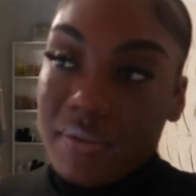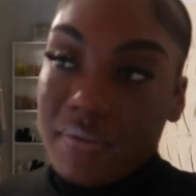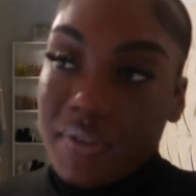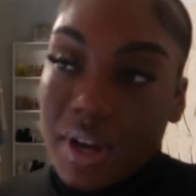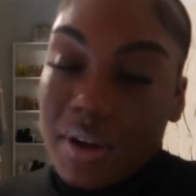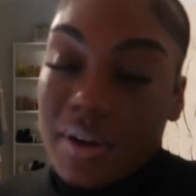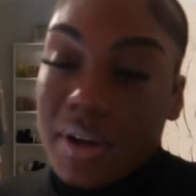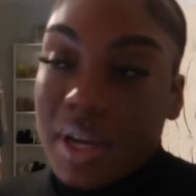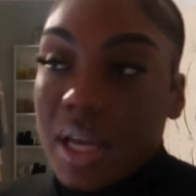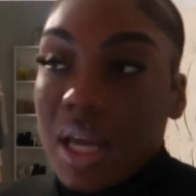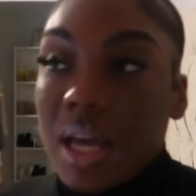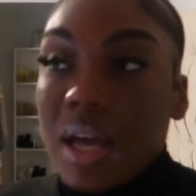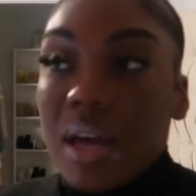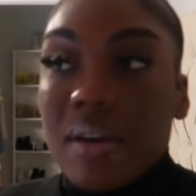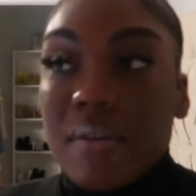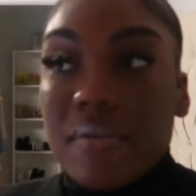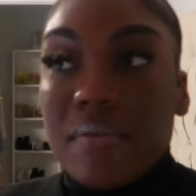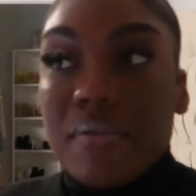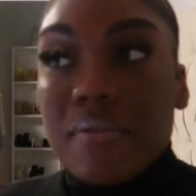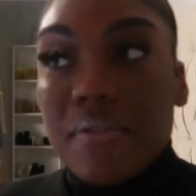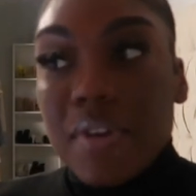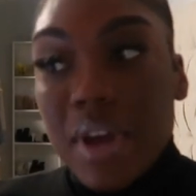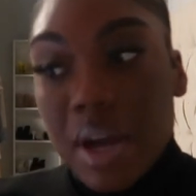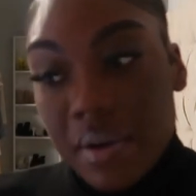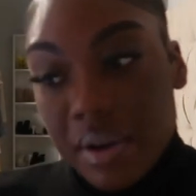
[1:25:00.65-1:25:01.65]
very,
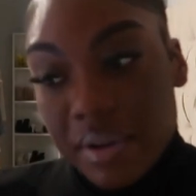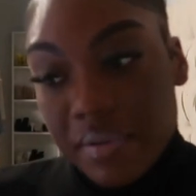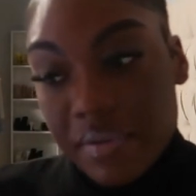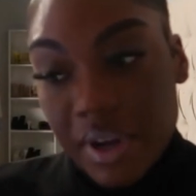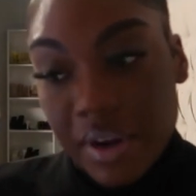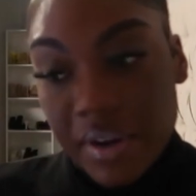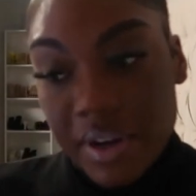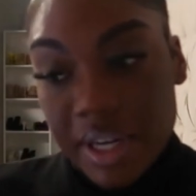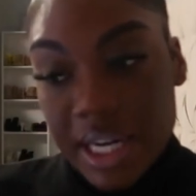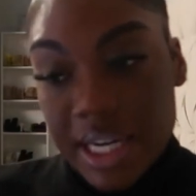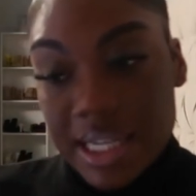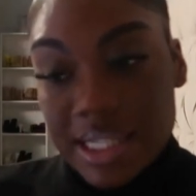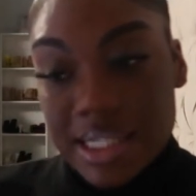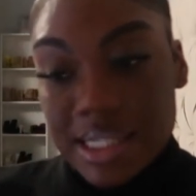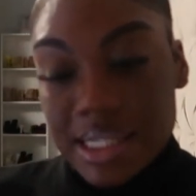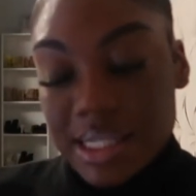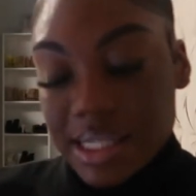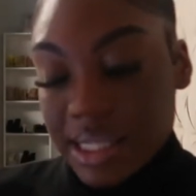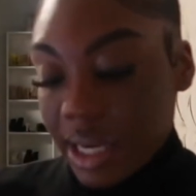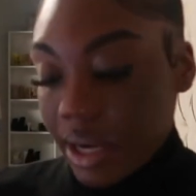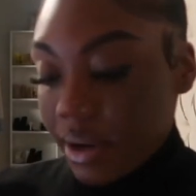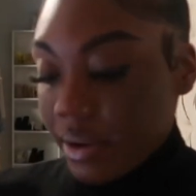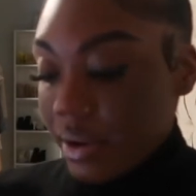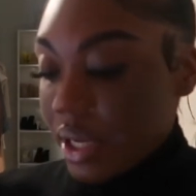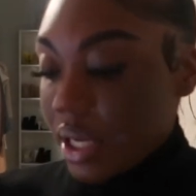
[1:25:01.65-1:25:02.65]
very, very
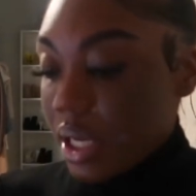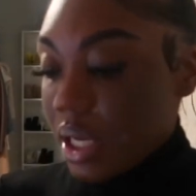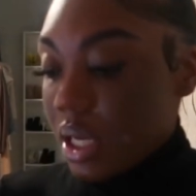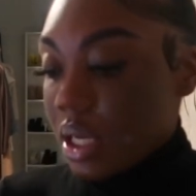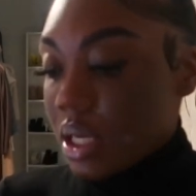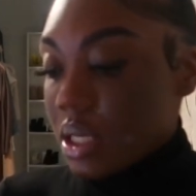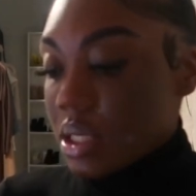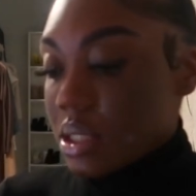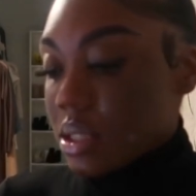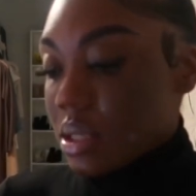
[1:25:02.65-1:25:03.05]
necessary.